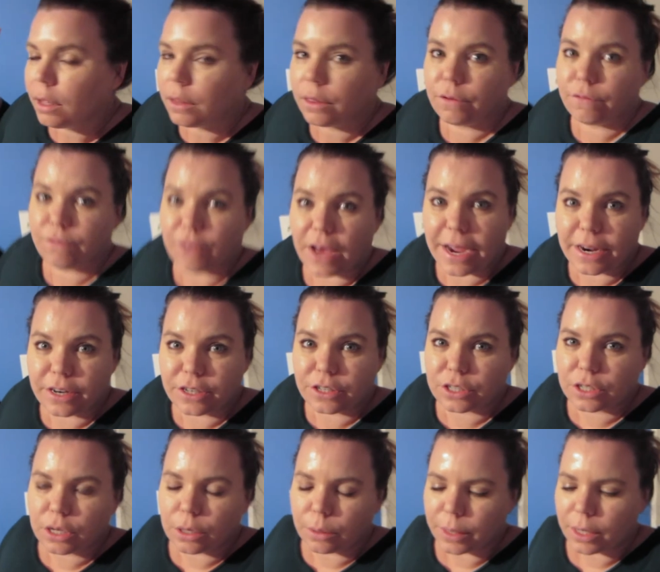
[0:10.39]
the
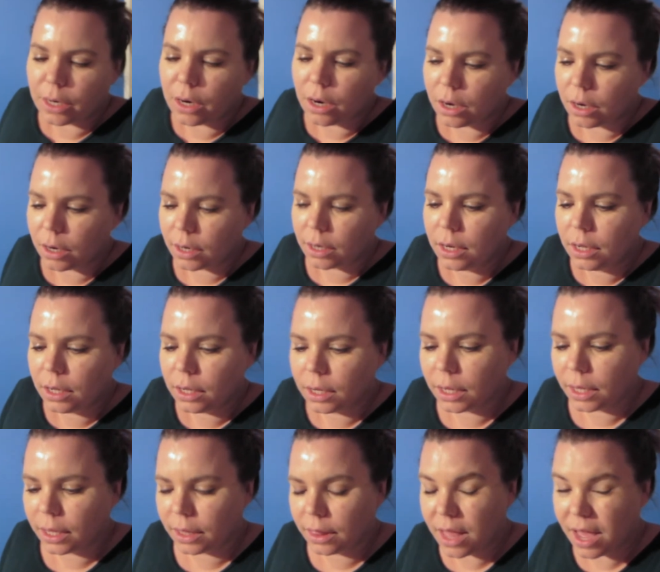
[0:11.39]
fires going on
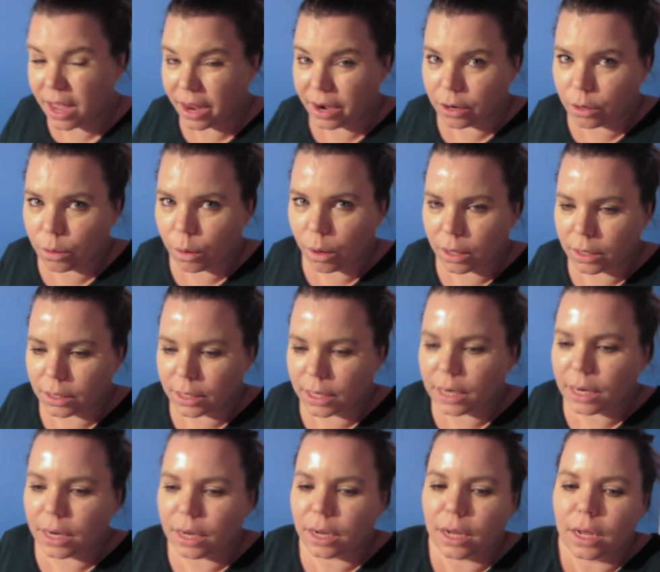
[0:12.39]
and the air
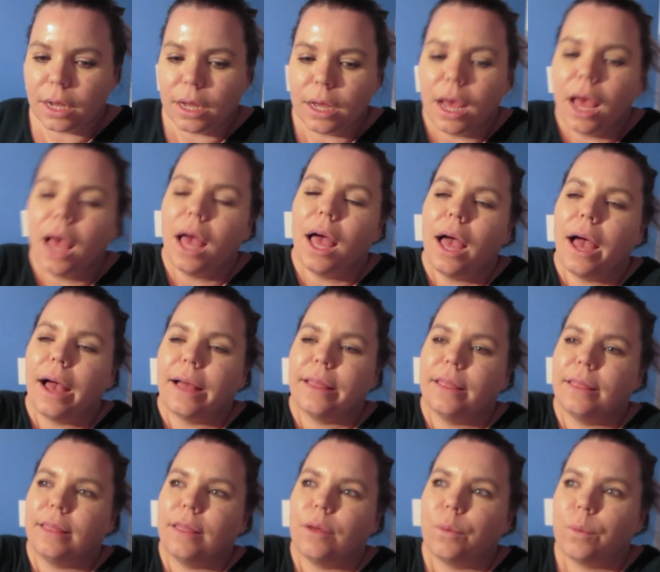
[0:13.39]
quality and
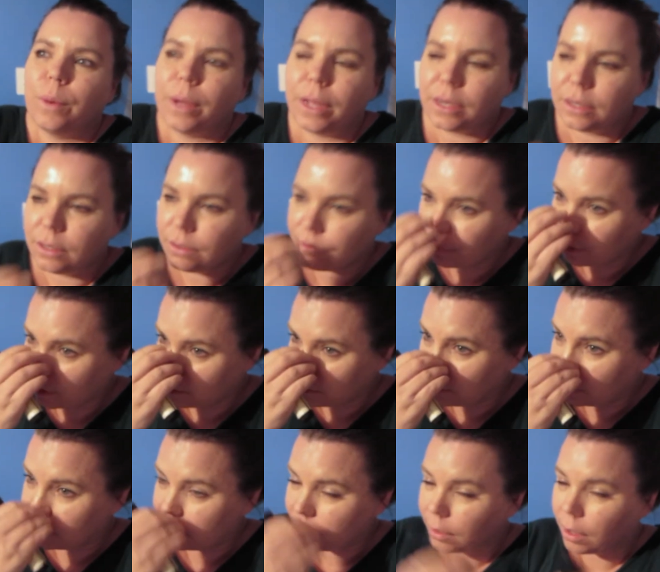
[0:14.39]
then the wind
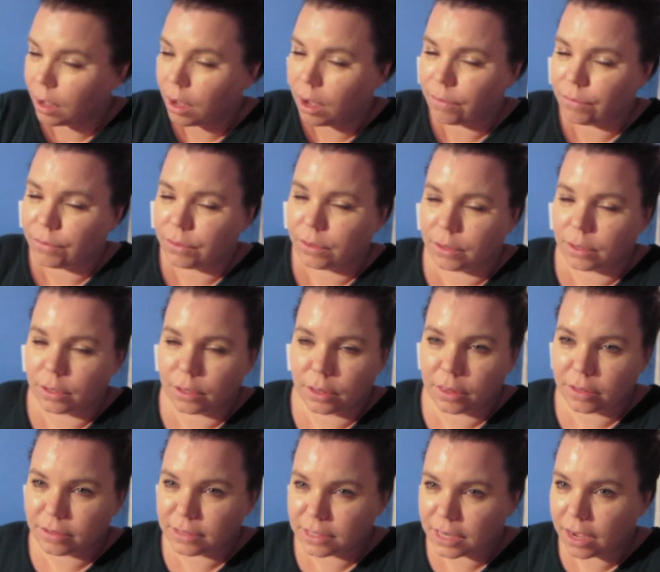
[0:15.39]
from off the
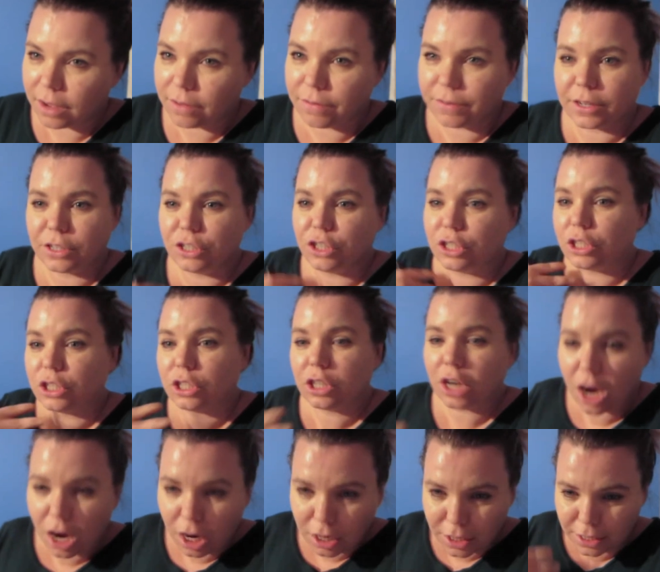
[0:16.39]
stuff and just
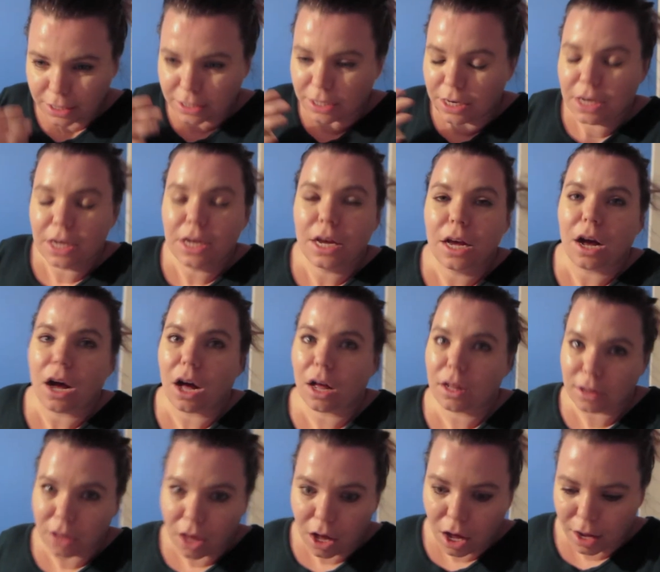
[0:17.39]
talking a
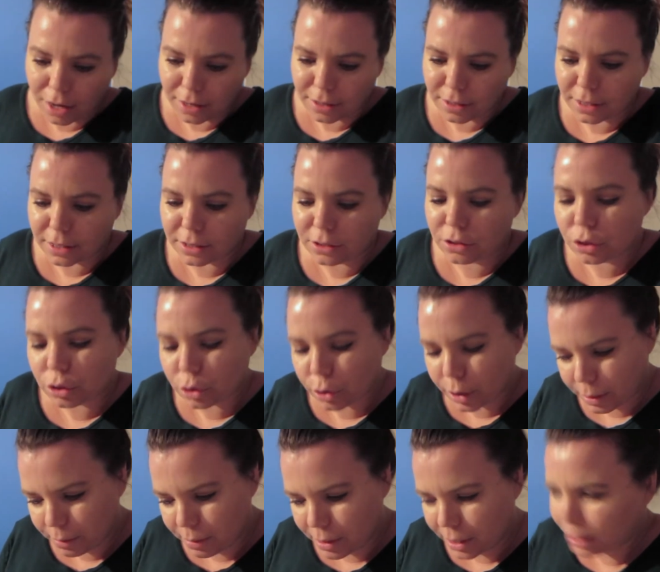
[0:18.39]
lot and
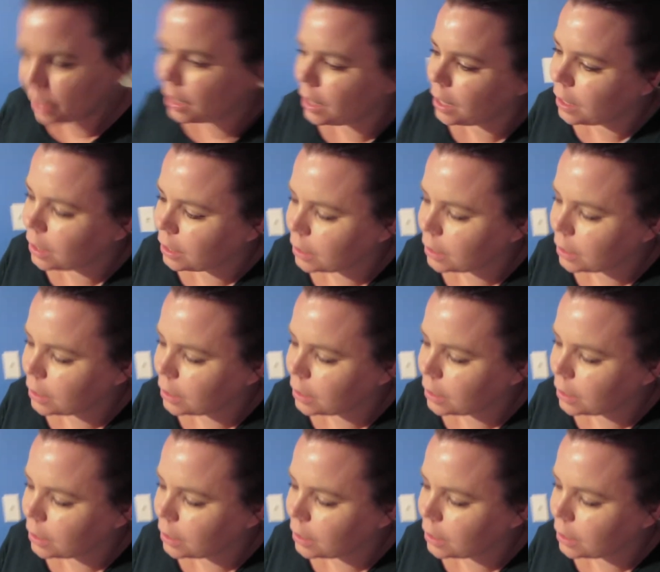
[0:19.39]
screaming,